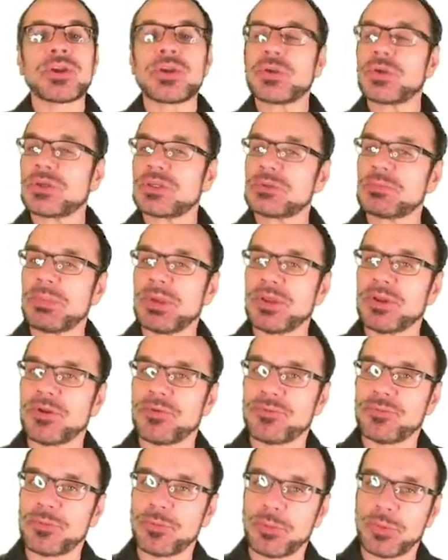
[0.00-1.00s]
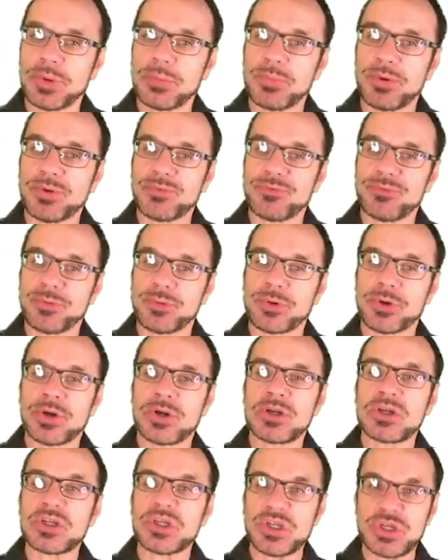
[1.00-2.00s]
to a speed of 3.4
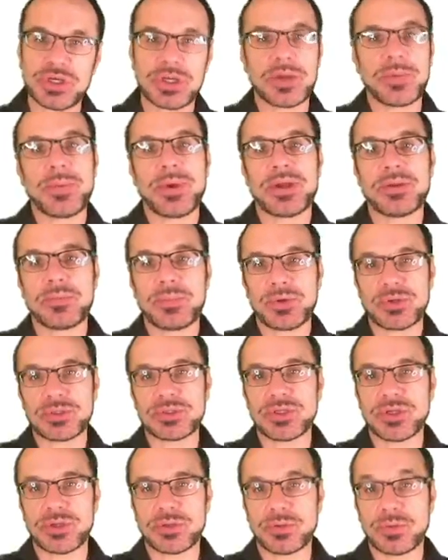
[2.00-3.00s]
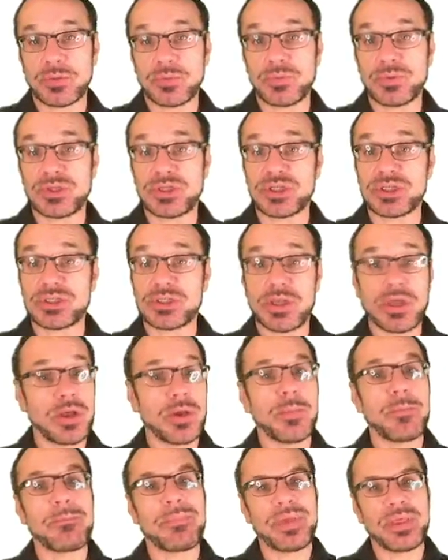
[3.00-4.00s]
gigabyte per second, which is
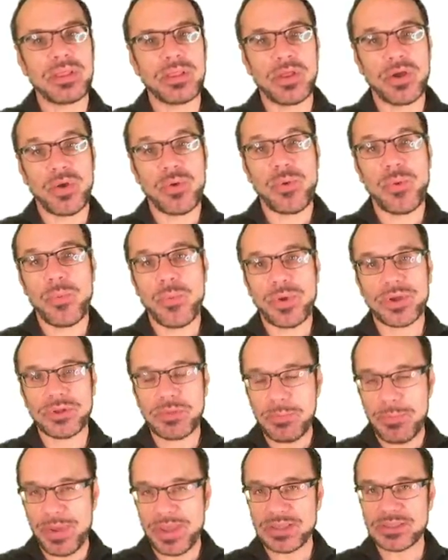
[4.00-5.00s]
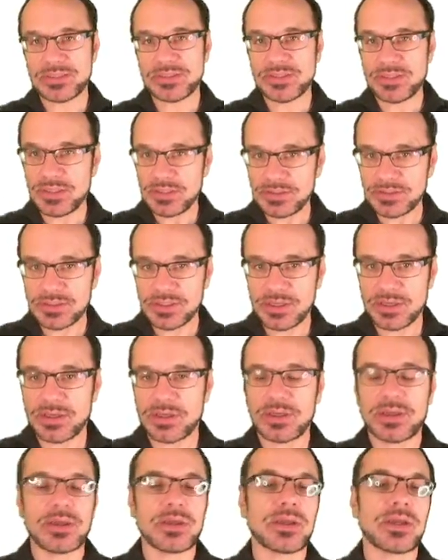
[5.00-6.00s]
below what best disk
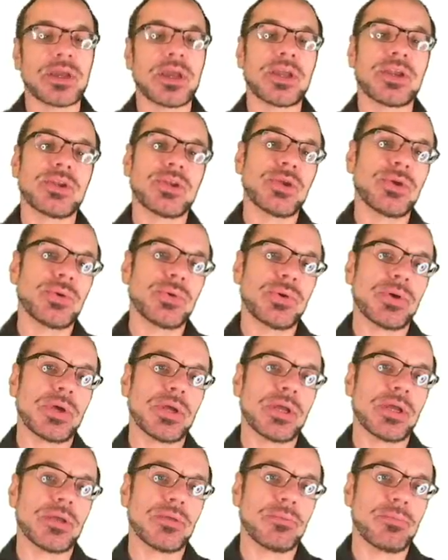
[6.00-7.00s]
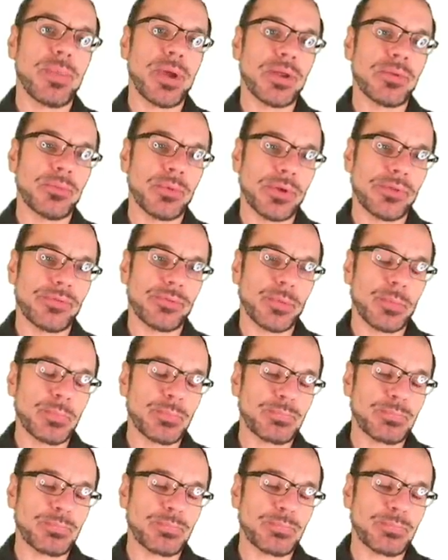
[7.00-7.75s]
can do in bandwidth.